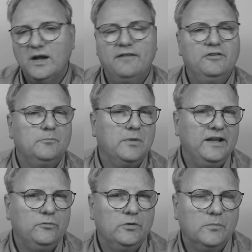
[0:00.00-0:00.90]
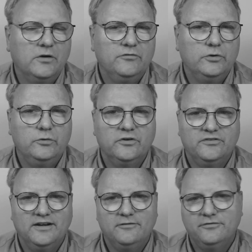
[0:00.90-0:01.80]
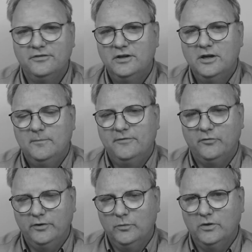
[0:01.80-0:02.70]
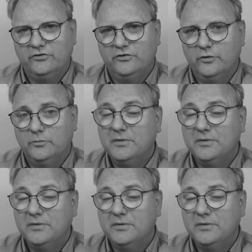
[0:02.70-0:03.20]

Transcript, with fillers: haven't played with Model View yourself before you watch those.